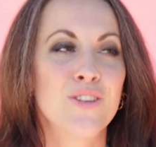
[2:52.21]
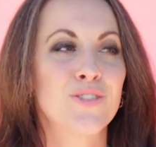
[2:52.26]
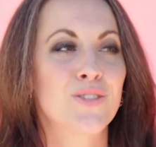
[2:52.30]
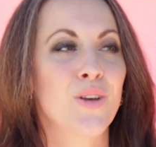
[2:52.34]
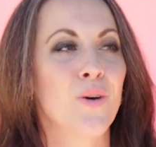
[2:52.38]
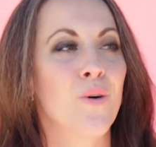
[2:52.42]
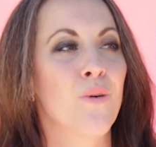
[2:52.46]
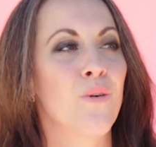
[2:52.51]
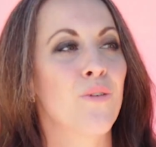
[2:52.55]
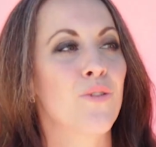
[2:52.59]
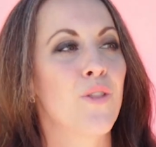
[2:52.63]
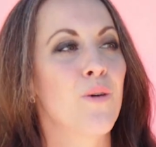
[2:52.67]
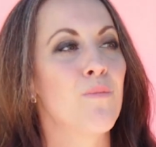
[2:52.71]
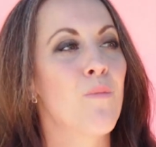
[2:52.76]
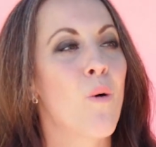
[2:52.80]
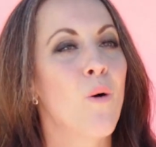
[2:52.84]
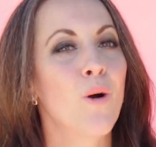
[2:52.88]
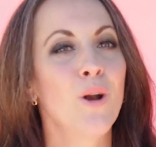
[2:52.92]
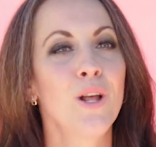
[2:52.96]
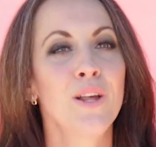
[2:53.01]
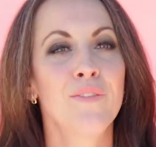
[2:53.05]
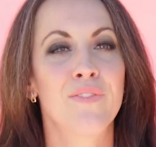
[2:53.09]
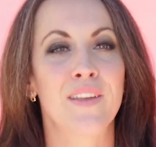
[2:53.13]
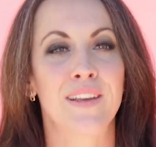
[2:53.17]
So the
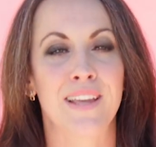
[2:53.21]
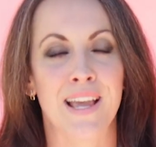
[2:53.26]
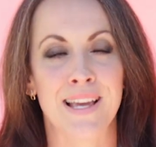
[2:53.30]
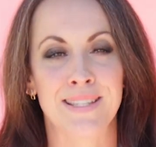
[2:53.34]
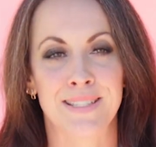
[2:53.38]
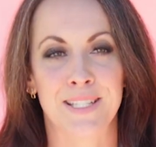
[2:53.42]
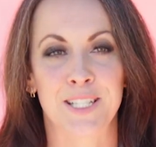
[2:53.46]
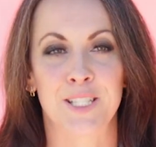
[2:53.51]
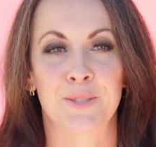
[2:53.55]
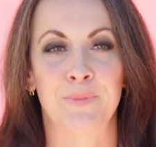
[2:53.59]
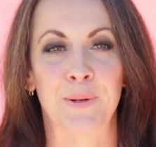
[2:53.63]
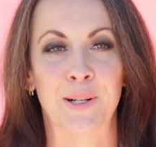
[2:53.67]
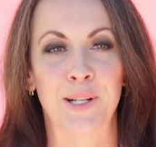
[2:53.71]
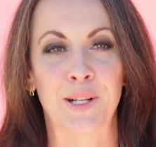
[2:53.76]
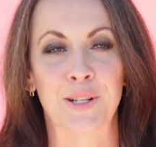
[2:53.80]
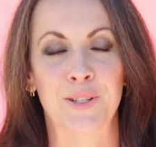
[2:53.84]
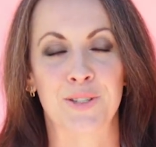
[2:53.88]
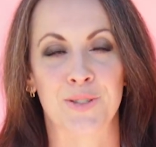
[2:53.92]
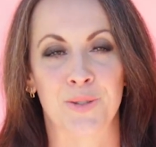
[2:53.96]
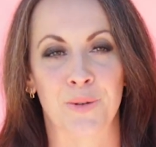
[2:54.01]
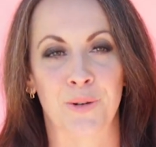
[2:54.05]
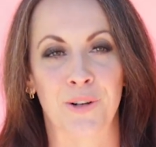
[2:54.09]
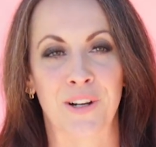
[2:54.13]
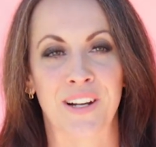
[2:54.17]
moral of the guest
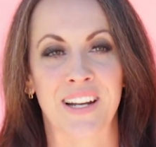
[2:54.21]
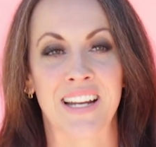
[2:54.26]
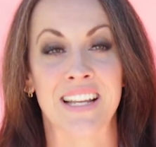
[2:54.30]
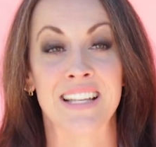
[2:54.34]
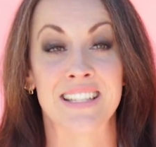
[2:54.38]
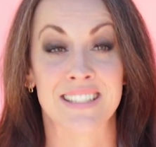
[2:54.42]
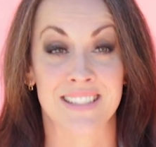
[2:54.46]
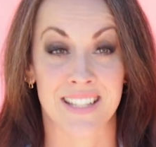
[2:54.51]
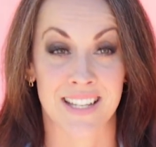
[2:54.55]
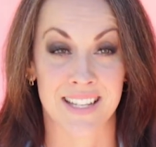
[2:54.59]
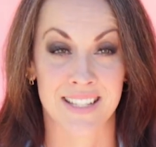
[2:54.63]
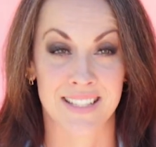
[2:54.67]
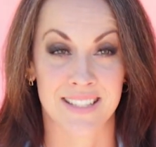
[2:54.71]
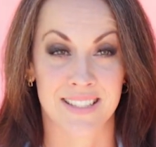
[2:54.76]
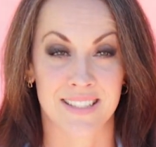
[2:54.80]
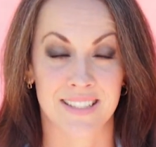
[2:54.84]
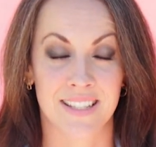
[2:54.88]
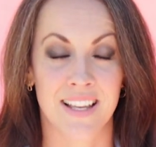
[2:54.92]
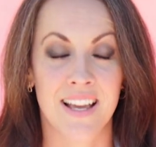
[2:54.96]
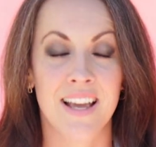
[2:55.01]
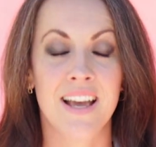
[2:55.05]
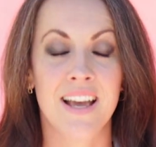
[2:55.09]
experience story is this.